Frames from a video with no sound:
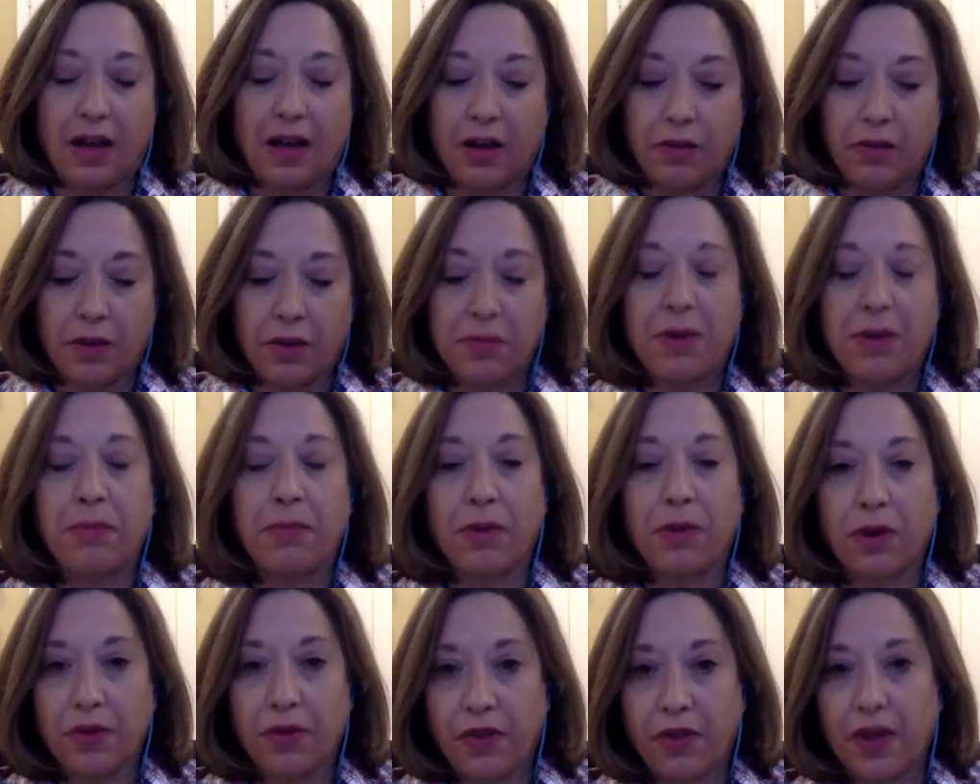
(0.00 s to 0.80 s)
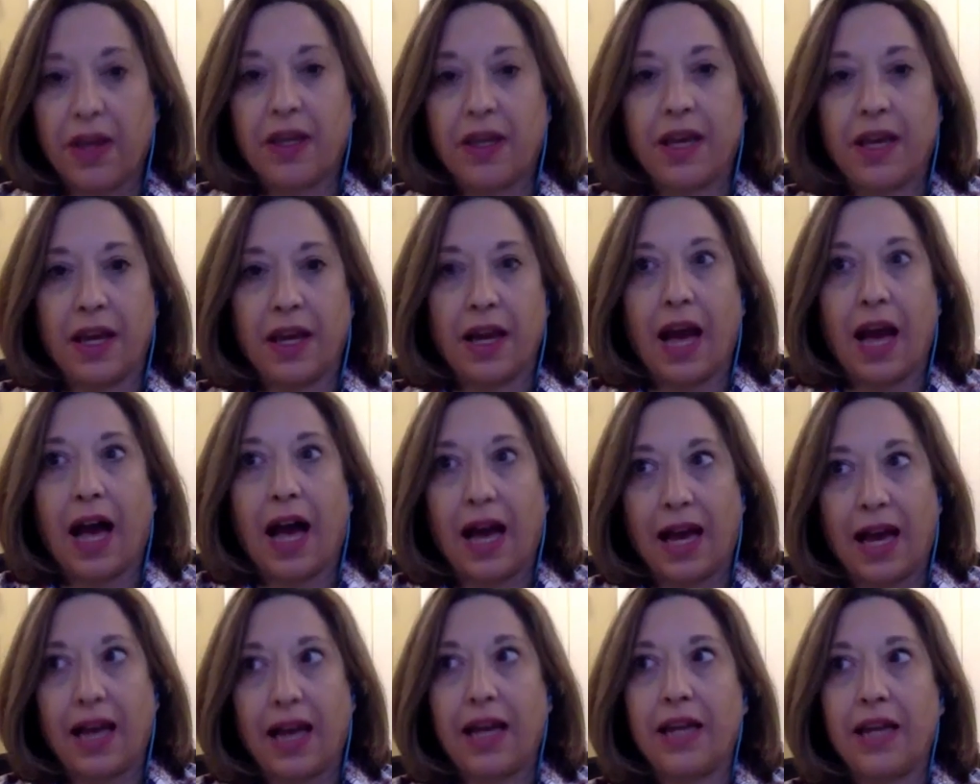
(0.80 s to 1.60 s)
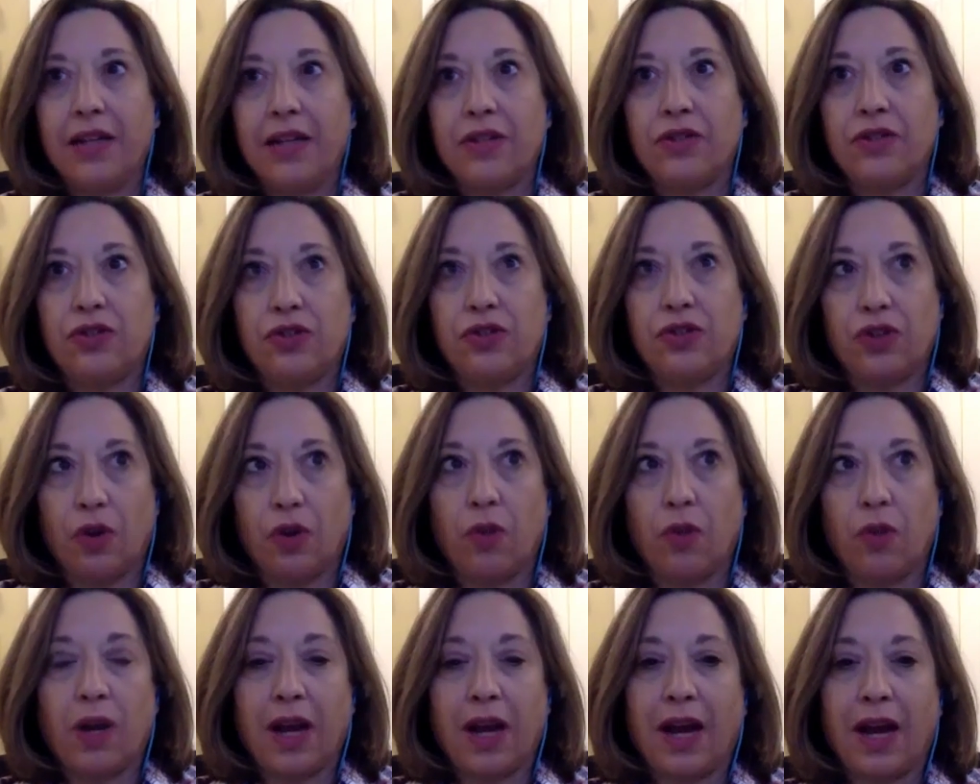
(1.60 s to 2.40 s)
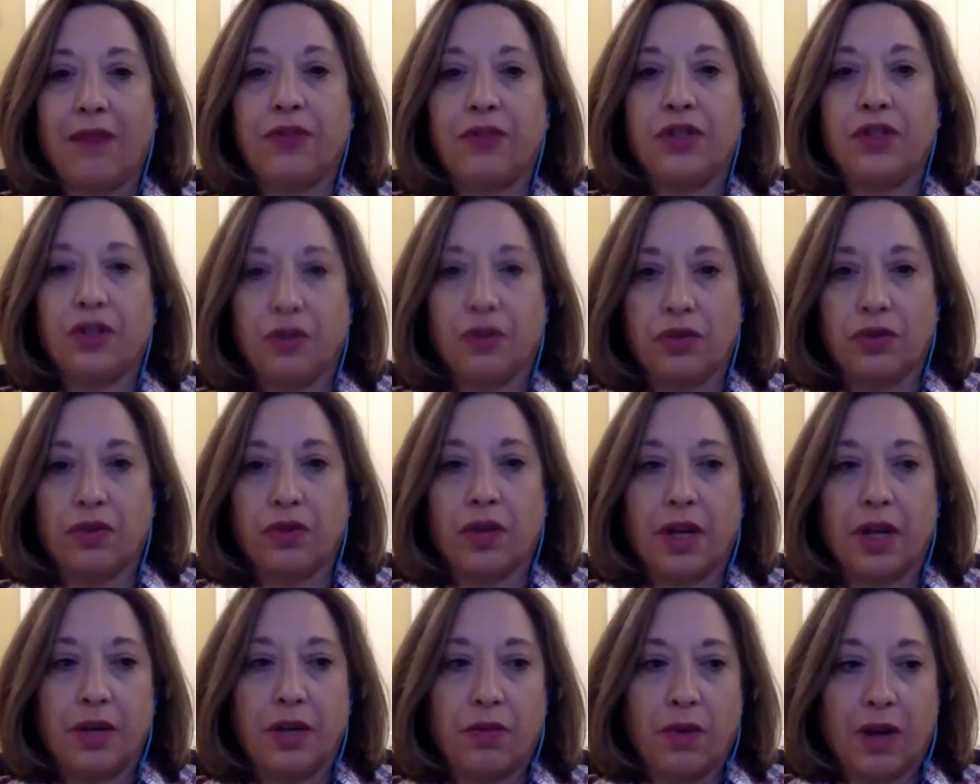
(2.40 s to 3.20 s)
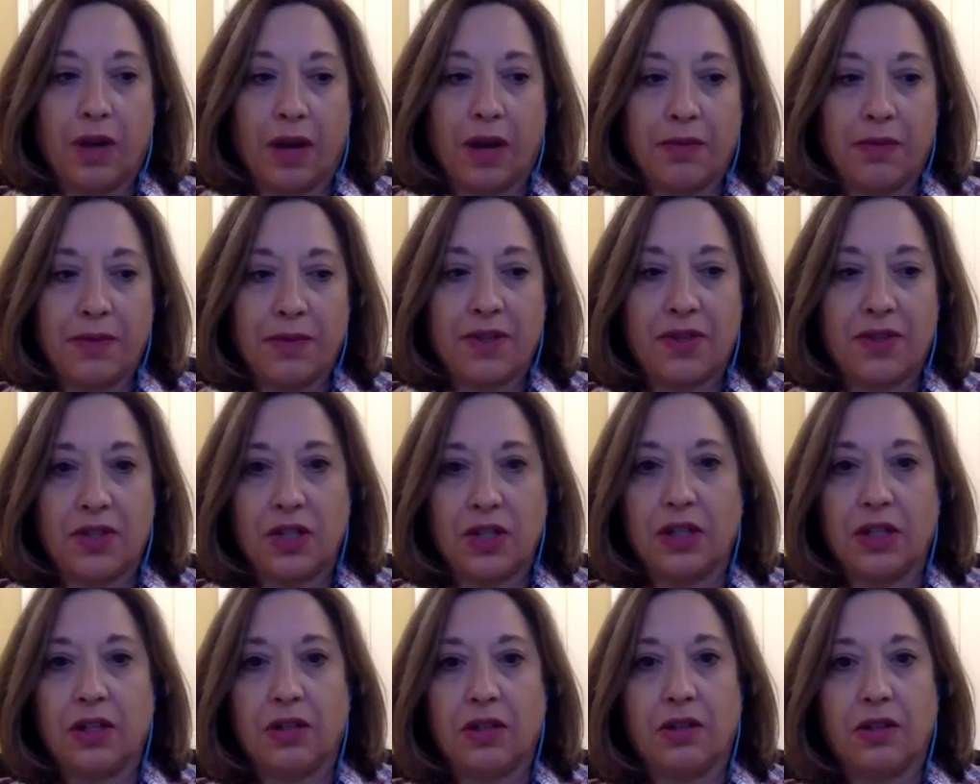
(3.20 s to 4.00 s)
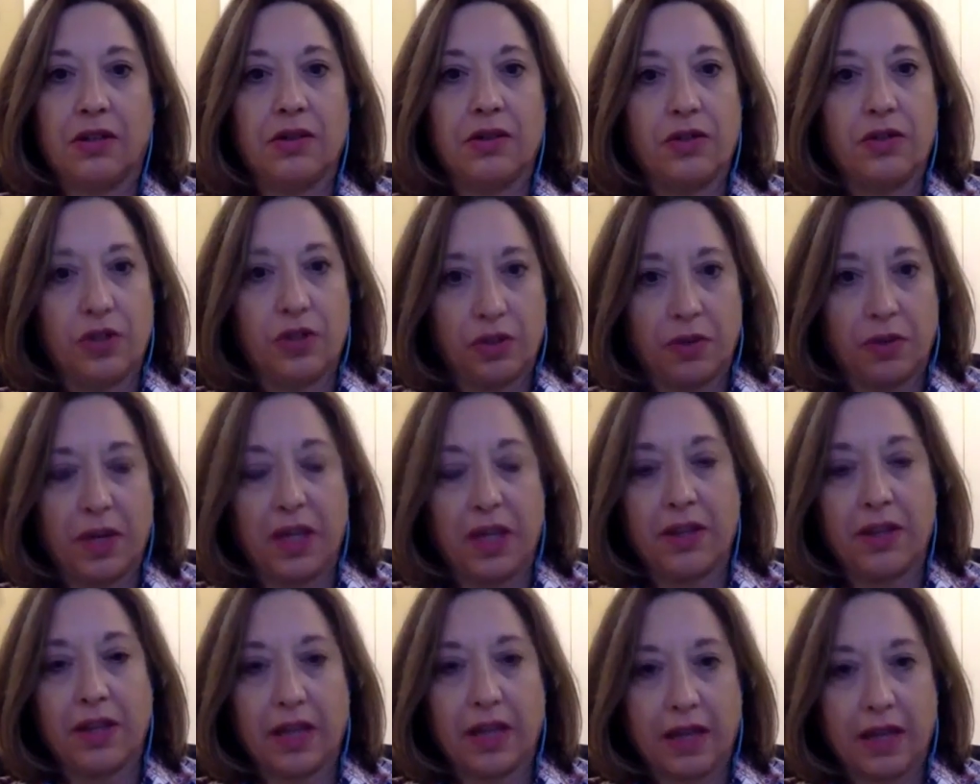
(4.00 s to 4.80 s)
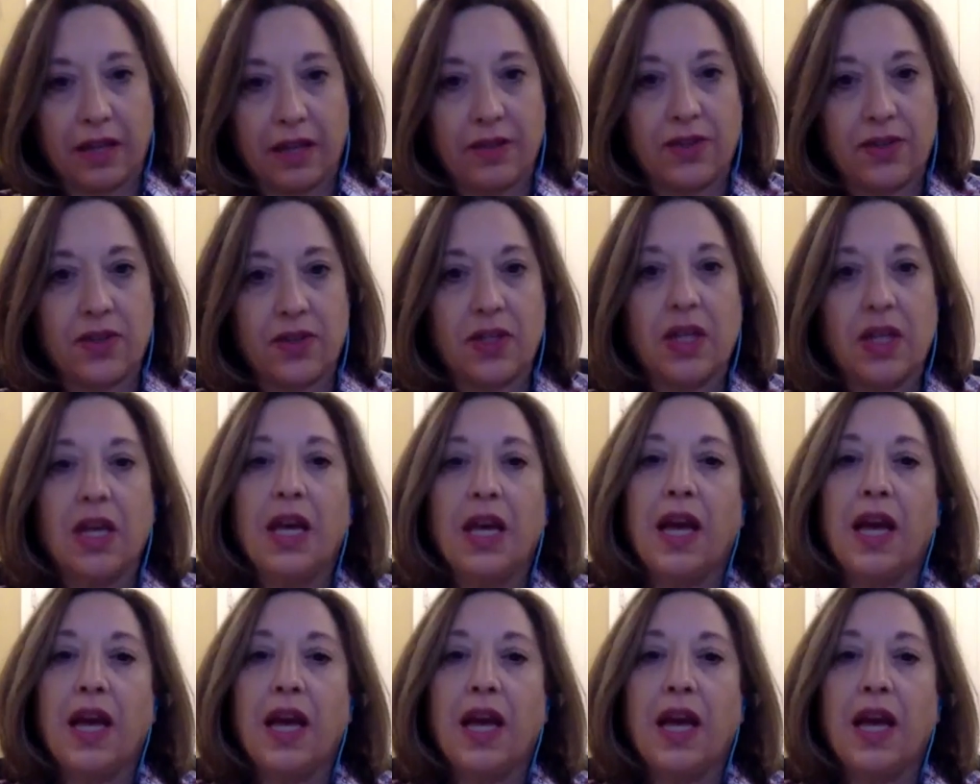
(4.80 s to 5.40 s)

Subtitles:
remember thinking, I don't want to have children when I'm still doing this.